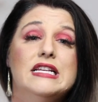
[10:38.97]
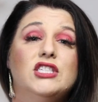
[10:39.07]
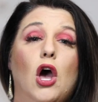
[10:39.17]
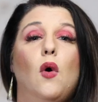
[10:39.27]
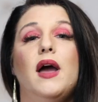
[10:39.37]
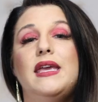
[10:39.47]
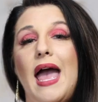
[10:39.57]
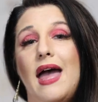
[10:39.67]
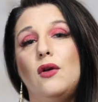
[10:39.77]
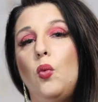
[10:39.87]
So
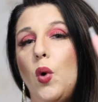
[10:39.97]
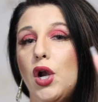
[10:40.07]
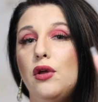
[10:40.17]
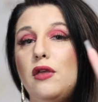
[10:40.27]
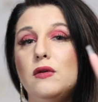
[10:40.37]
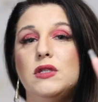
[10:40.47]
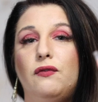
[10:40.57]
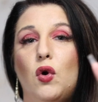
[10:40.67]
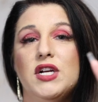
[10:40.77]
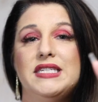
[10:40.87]
again, what are those
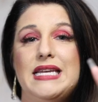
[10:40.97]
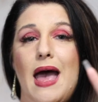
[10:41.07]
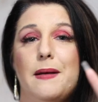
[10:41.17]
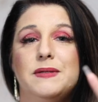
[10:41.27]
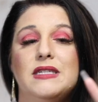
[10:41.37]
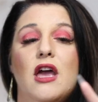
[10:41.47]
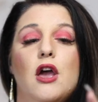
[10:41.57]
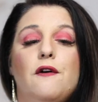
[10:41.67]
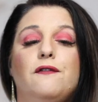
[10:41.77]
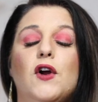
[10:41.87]
4 steps?
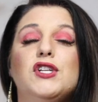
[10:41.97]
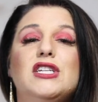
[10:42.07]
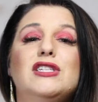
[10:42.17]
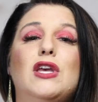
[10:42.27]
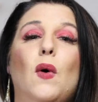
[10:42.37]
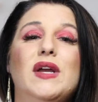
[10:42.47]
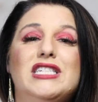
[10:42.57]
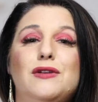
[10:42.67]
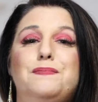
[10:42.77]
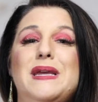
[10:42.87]
First is going
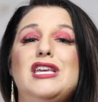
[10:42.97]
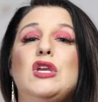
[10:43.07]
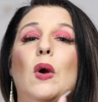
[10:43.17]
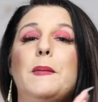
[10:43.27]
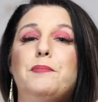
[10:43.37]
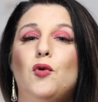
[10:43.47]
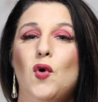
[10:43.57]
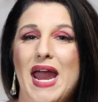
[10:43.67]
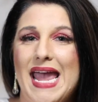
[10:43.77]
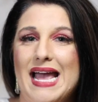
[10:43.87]
to be your
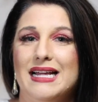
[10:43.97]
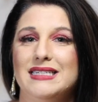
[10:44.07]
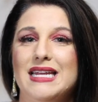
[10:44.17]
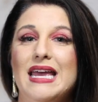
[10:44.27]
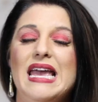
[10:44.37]
brand.